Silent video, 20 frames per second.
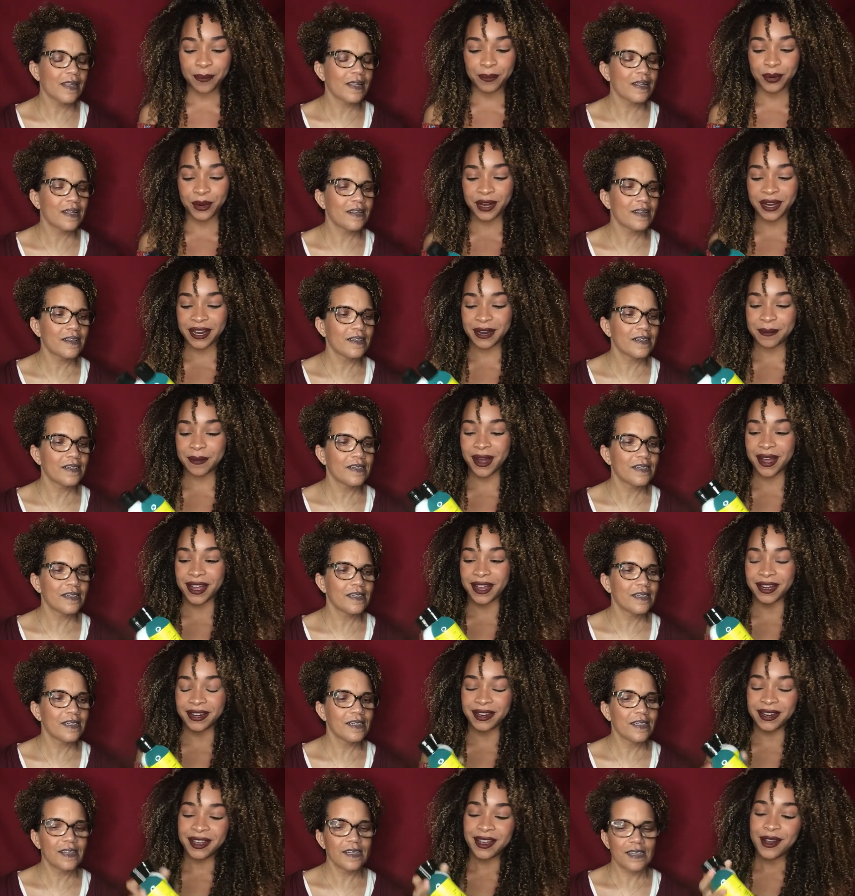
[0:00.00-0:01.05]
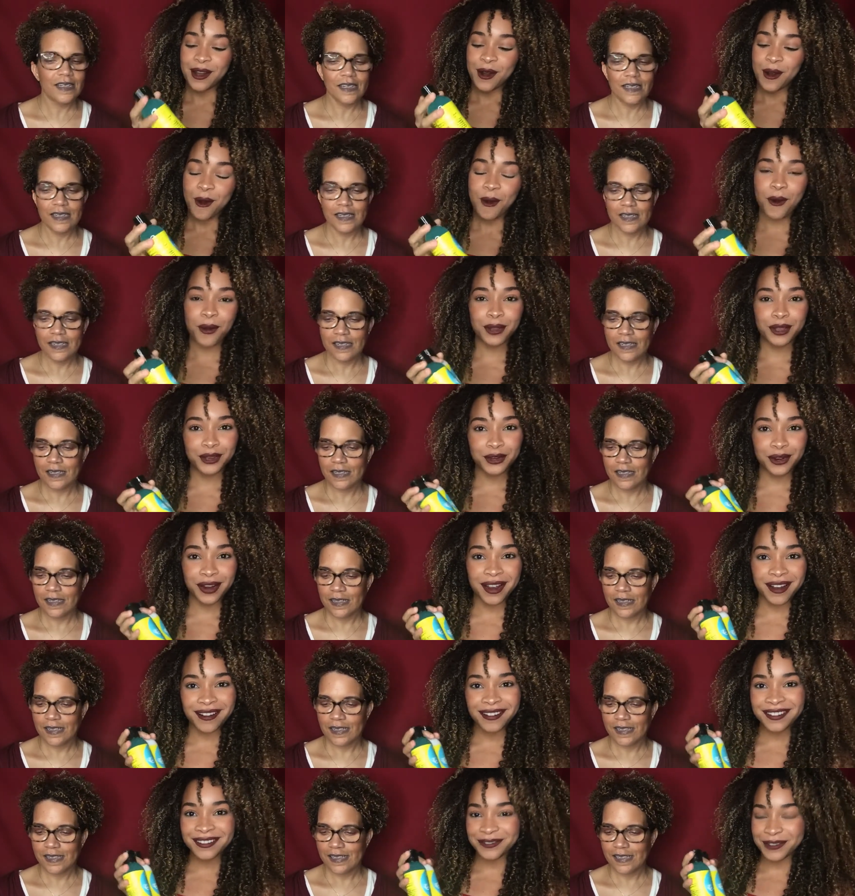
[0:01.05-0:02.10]
Speaker 1: put in my holy
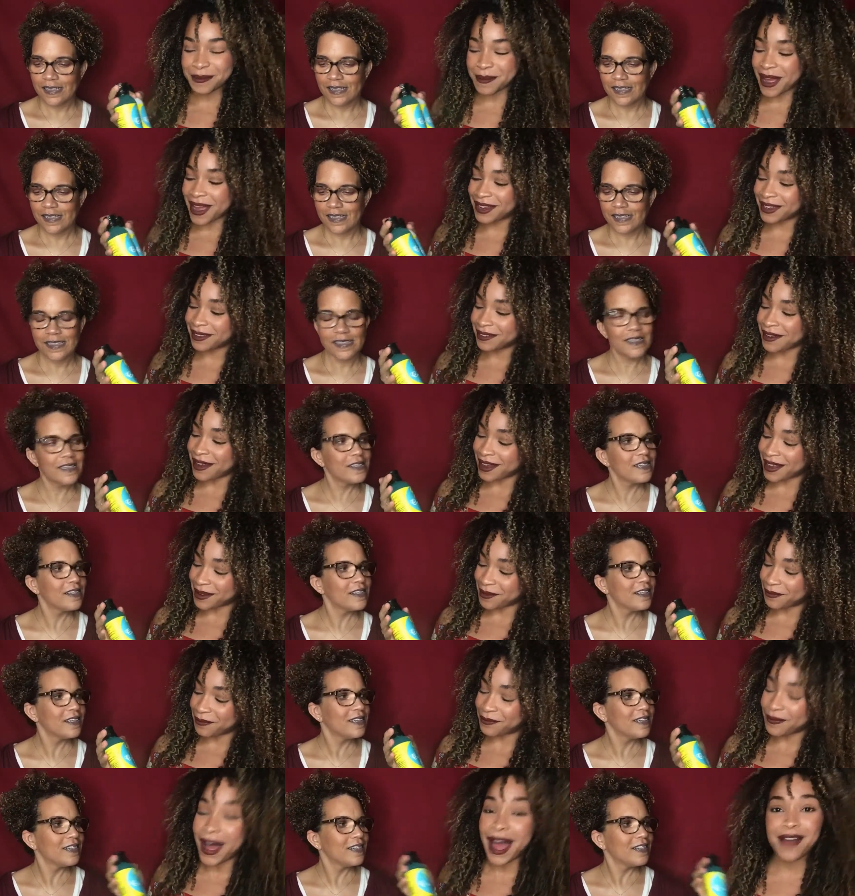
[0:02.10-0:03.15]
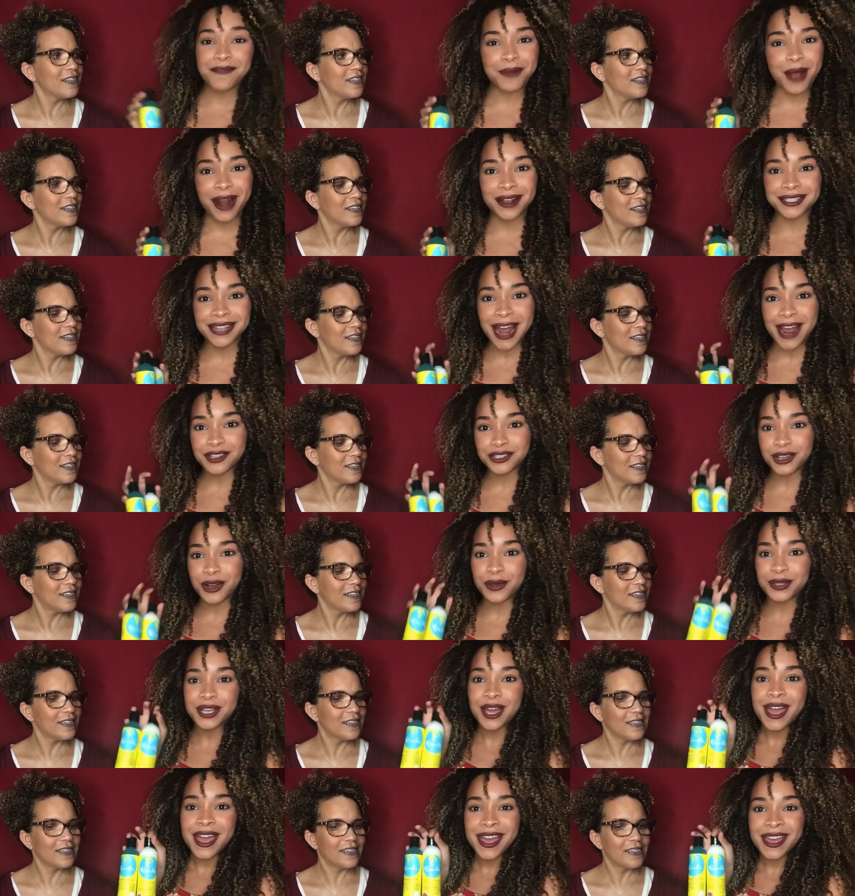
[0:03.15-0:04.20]
grail for my uh, five products that I
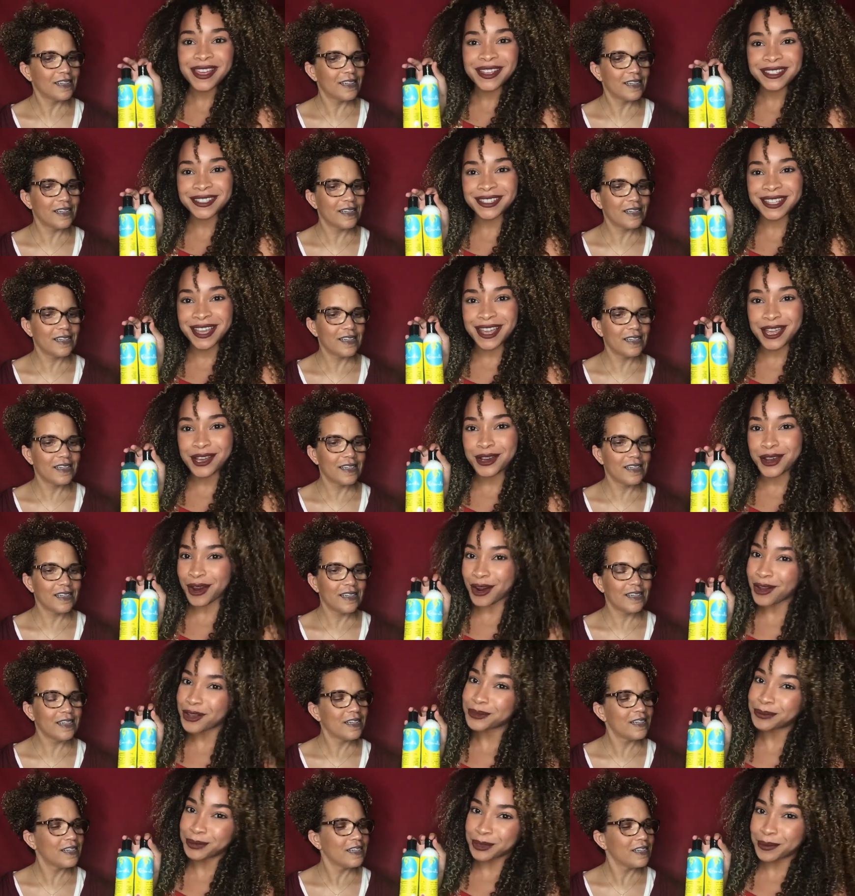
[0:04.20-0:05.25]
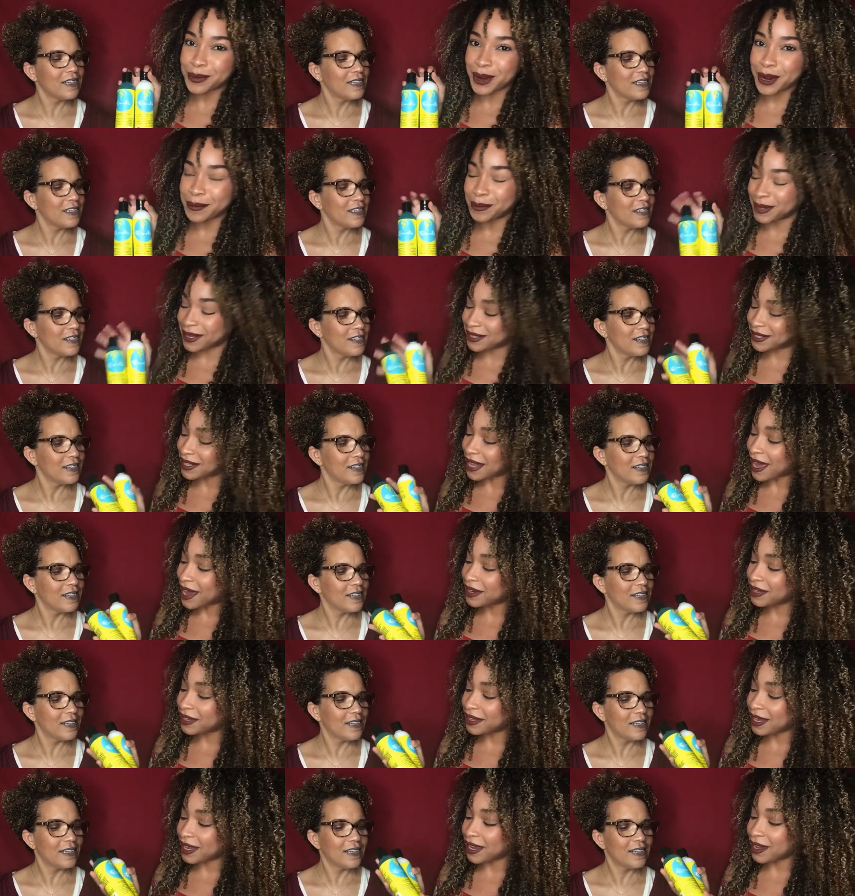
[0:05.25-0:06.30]
chose is the Curls Blueberry Bliss
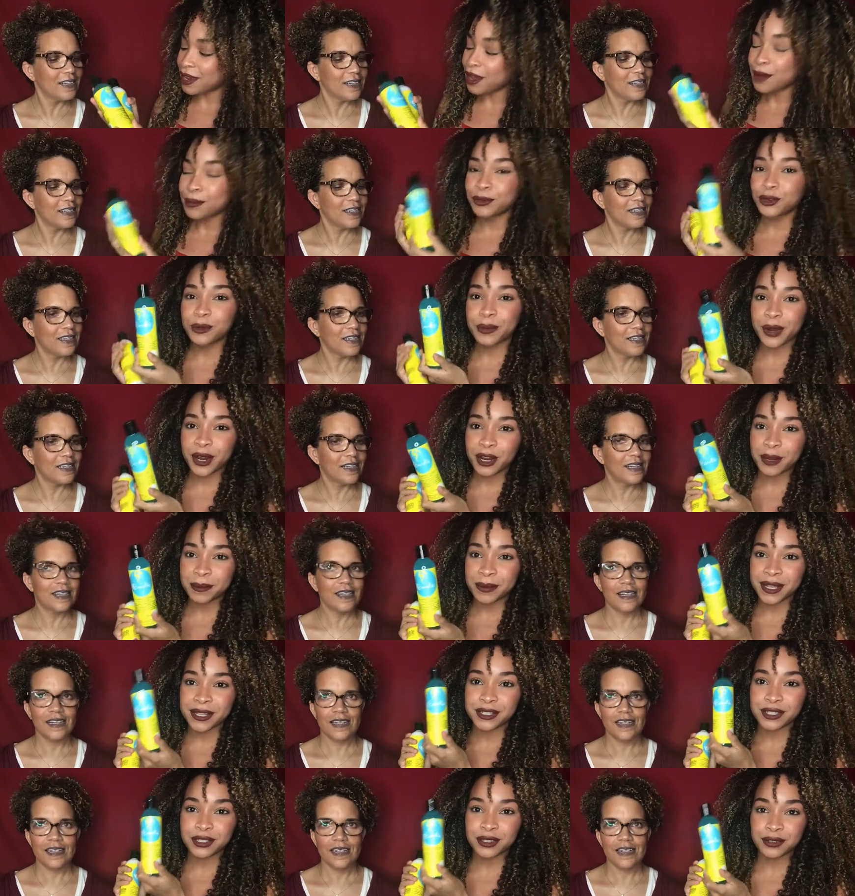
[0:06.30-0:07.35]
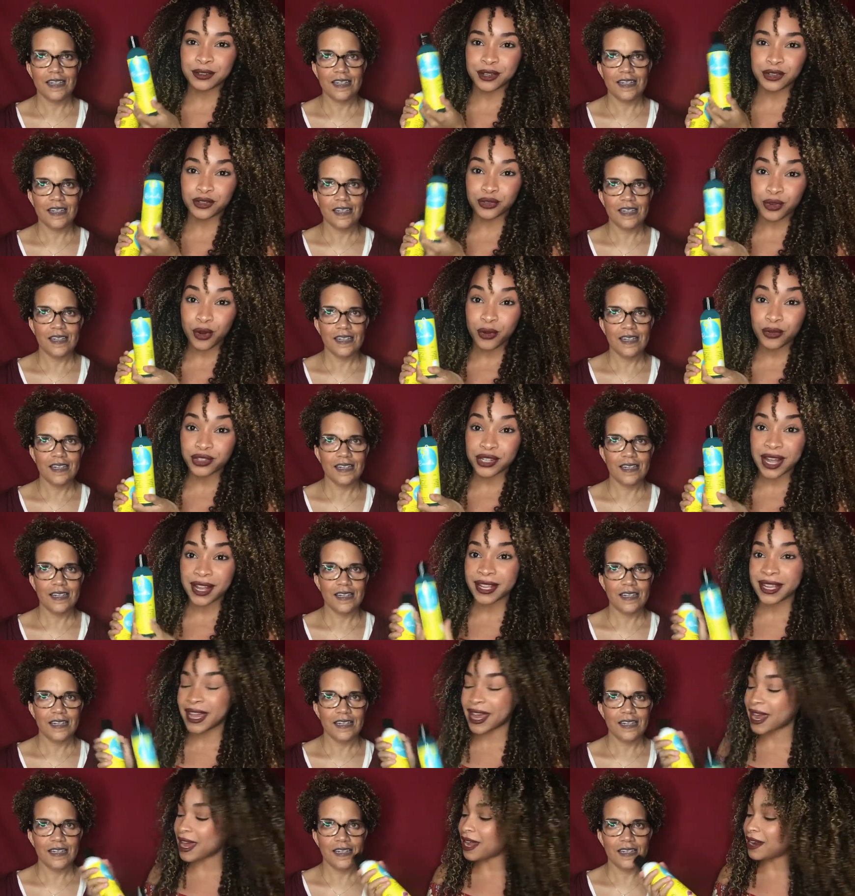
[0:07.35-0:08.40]
line, the Blueberry Bliss Control
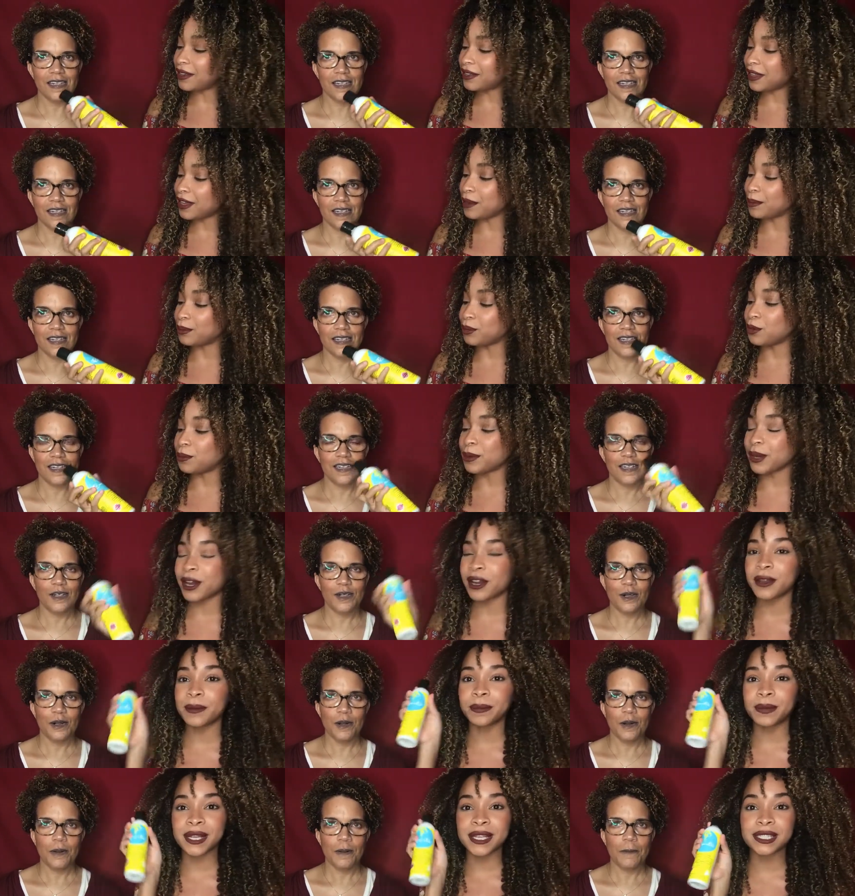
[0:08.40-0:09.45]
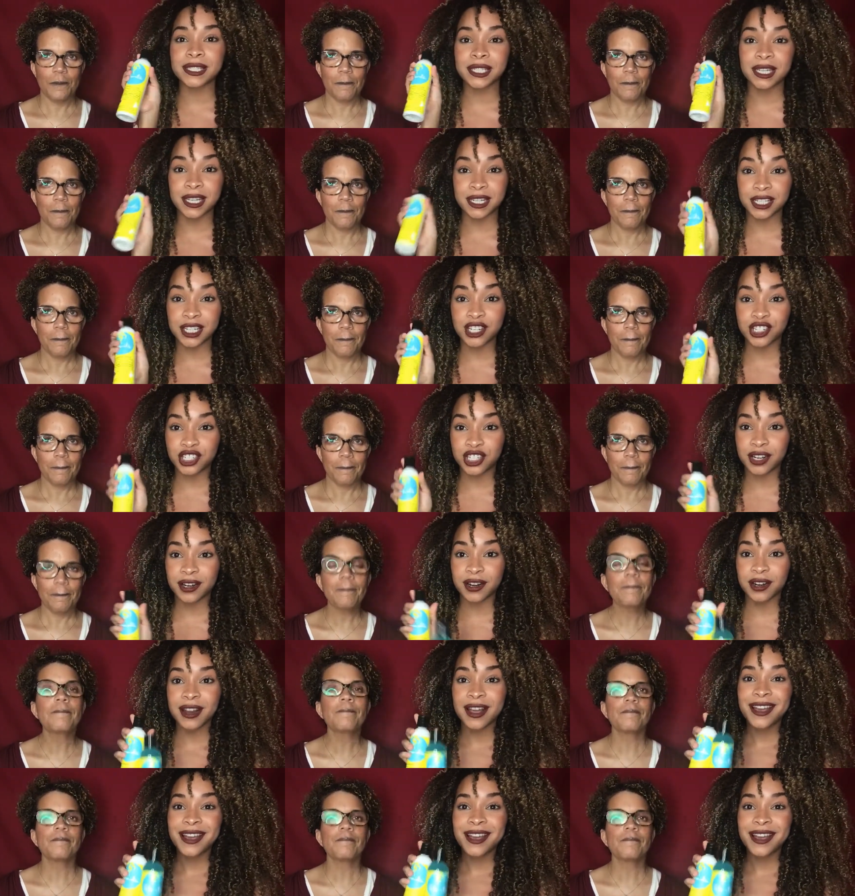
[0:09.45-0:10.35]
Jelly, and the Blueberry Bliss Conditioner